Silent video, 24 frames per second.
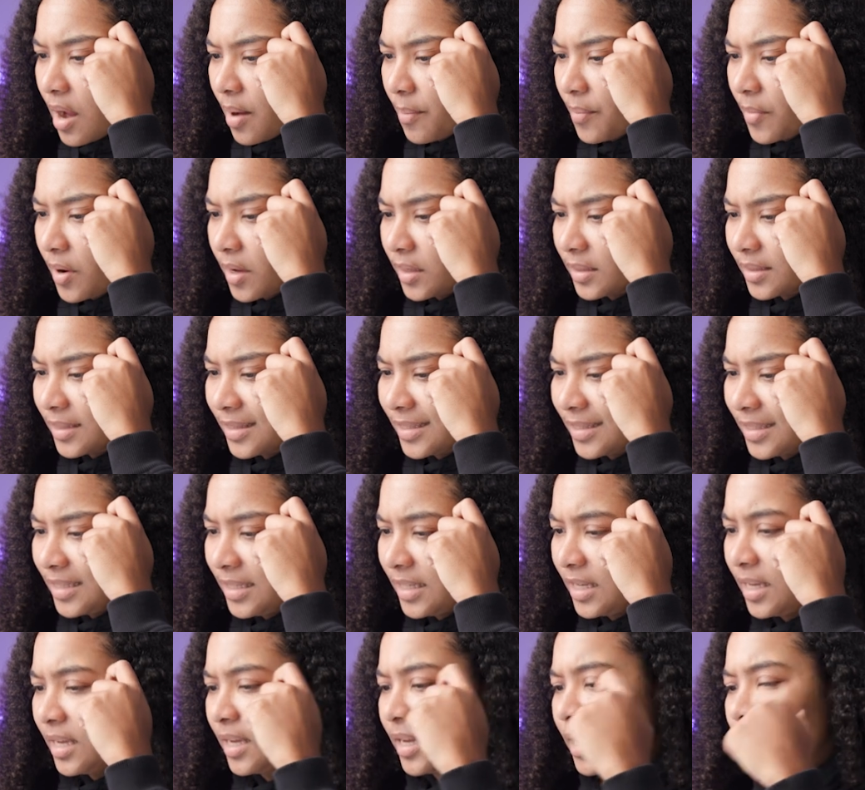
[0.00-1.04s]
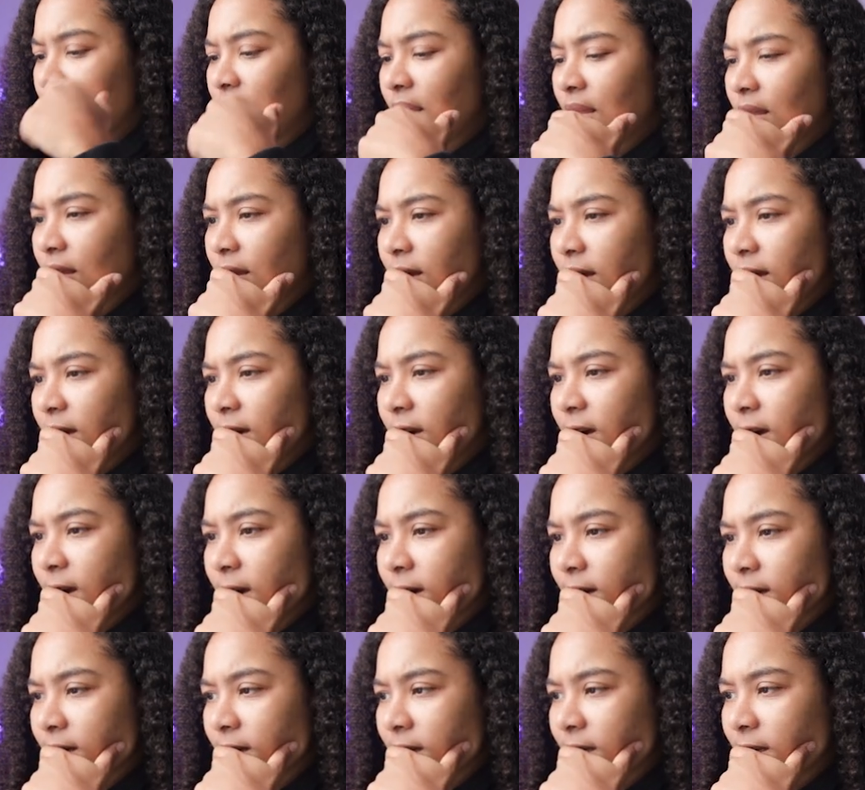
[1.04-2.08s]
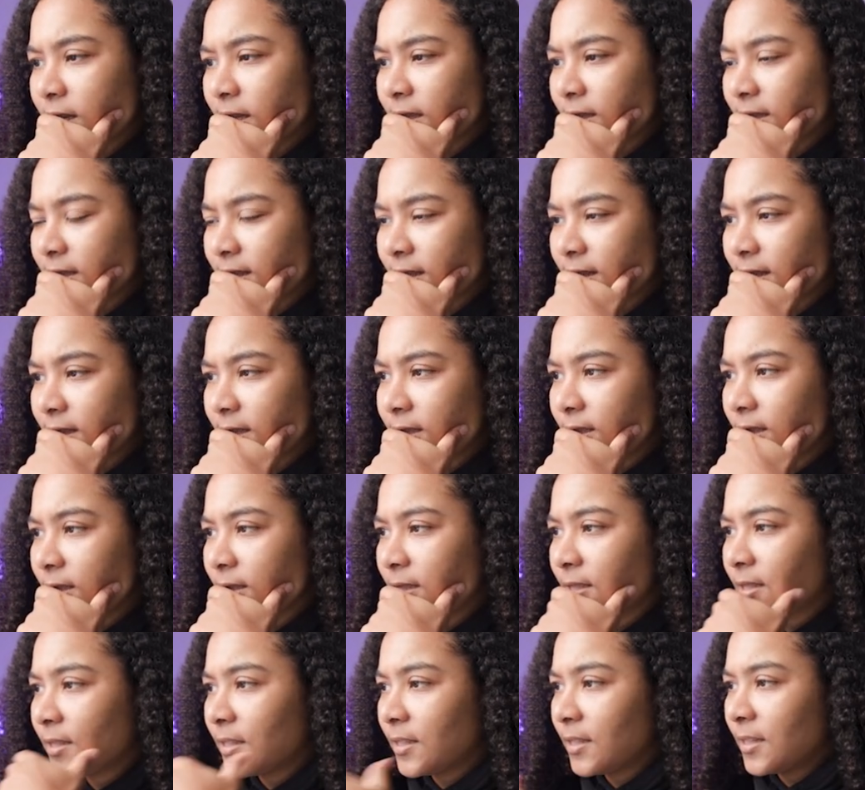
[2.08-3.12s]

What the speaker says: not seeing anything that says.